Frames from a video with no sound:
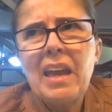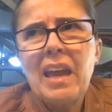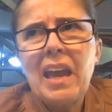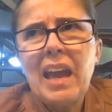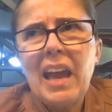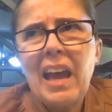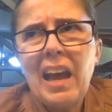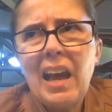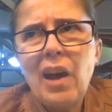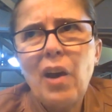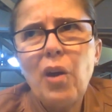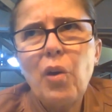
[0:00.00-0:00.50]

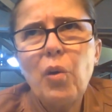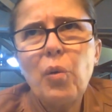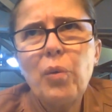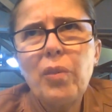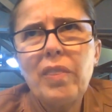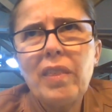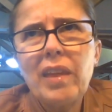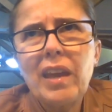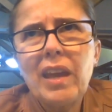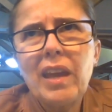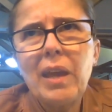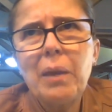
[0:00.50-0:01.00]
how
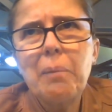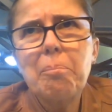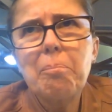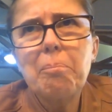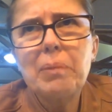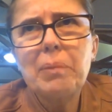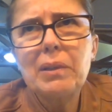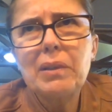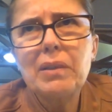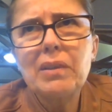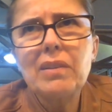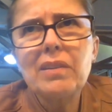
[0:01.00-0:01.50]
they
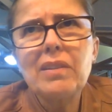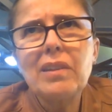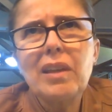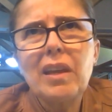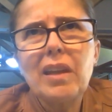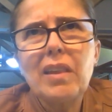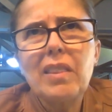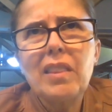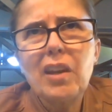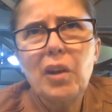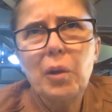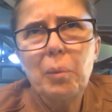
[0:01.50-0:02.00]
build
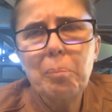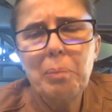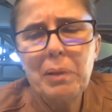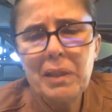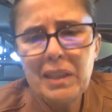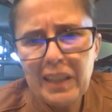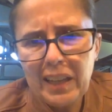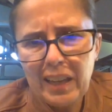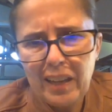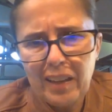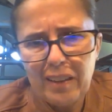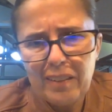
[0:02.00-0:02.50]
their
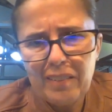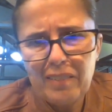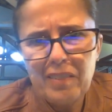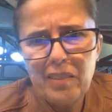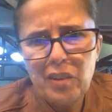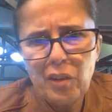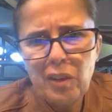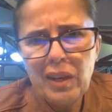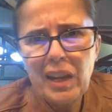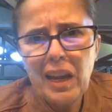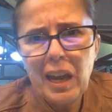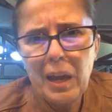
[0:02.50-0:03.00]
plans,
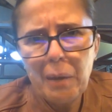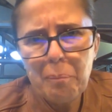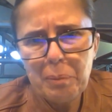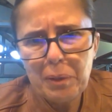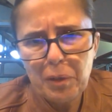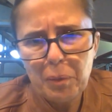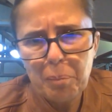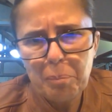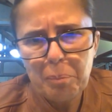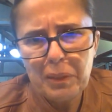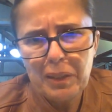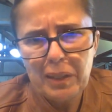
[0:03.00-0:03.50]
their capital